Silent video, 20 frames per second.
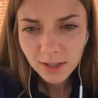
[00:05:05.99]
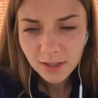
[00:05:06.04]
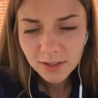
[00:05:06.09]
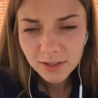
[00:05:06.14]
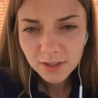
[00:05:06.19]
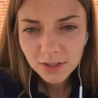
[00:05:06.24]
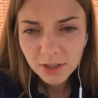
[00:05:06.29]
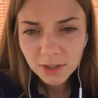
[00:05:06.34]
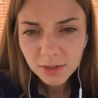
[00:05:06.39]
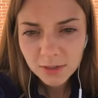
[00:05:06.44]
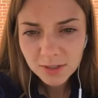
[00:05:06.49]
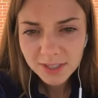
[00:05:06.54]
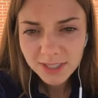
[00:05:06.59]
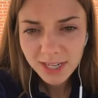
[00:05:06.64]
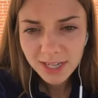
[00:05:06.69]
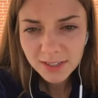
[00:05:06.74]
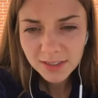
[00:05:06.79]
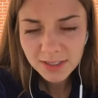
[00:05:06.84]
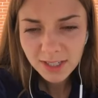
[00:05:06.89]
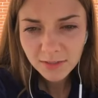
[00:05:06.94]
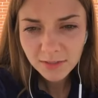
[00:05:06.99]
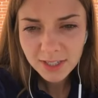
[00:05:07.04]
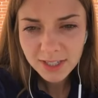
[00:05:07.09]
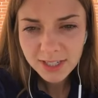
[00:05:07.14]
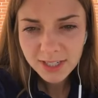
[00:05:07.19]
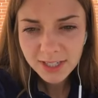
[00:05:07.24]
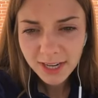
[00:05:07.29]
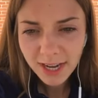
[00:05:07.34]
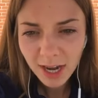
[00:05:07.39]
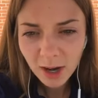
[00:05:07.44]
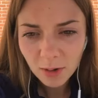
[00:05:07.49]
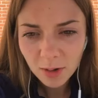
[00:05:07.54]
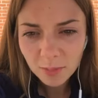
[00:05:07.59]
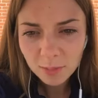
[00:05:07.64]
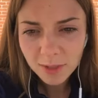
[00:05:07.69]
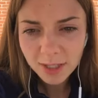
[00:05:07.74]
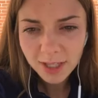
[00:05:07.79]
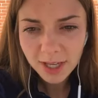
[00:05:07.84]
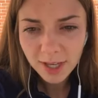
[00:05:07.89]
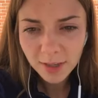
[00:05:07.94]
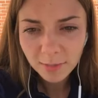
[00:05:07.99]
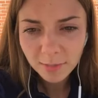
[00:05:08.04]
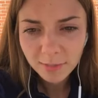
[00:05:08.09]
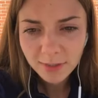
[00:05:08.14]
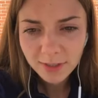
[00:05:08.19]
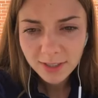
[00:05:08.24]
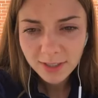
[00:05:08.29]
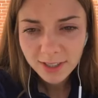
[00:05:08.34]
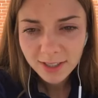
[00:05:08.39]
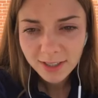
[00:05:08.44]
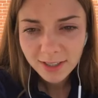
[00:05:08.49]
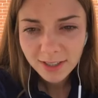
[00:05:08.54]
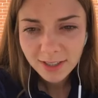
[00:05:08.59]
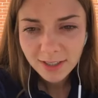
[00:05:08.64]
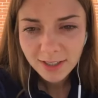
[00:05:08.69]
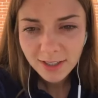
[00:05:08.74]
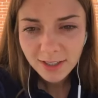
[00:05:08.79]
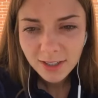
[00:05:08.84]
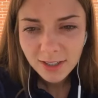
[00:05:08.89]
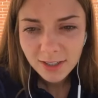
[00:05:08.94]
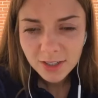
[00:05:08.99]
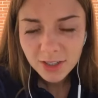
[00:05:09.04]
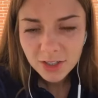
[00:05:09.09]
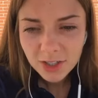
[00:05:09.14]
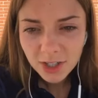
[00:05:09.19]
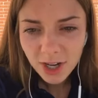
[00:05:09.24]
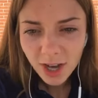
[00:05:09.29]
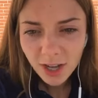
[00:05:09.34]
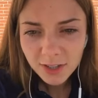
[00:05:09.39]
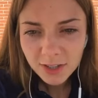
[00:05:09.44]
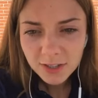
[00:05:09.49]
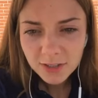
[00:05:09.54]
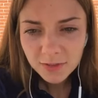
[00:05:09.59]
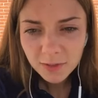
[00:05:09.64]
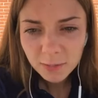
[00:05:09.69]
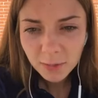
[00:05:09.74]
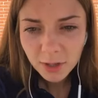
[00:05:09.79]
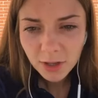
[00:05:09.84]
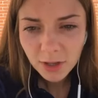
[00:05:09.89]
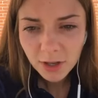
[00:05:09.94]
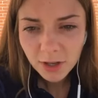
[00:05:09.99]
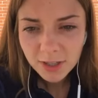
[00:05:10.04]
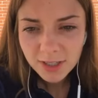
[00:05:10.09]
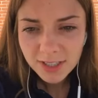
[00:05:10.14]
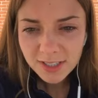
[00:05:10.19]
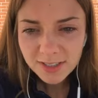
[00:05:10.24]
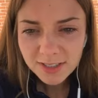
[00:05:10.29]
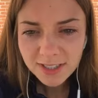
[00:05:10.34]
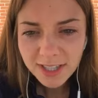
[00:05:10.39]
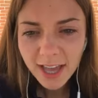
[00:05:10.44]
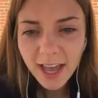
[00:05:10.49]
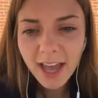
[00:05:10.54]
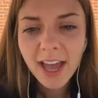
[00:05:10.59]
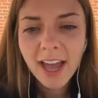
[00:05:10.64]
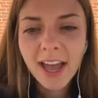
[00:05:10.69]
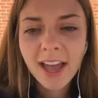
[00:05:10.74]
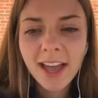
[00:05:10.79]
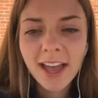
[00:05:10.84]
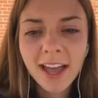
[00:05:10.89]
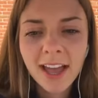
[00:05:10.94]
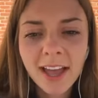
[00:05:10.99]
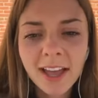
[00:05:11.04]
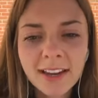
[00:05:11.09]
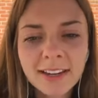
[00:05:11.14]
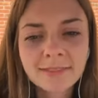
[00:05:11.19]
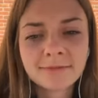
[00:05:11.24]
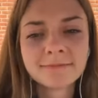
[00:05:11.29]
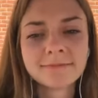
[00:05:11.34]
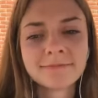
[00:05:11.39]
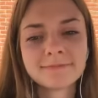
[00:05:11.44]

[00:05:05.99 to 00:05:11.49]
It's Tuesday, 17 hour PM. Dishab is from Kurdistan.